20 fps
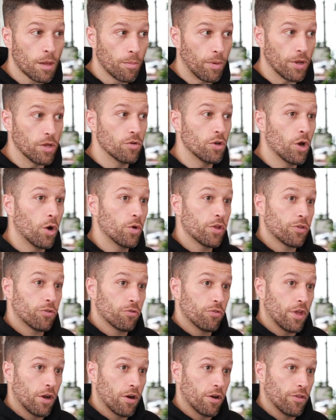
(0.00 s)
But you know that
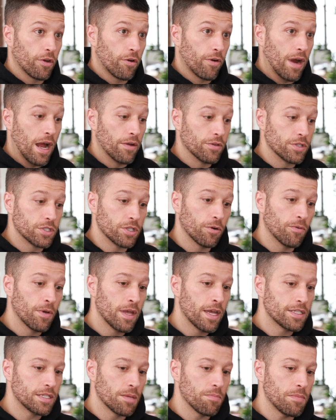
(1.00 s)
they're there on the ground. So
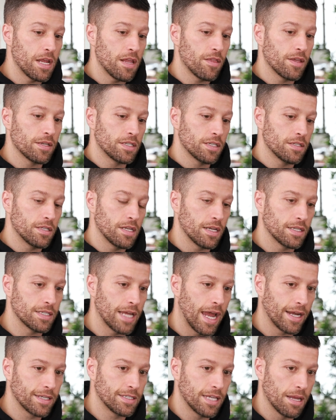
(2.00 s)
to me, this is the
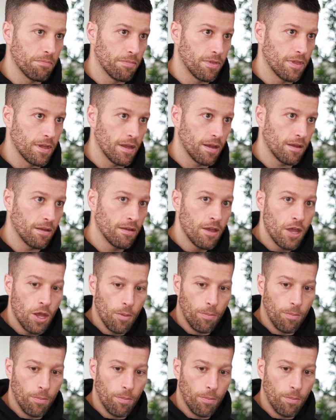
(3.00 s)
exact same thing,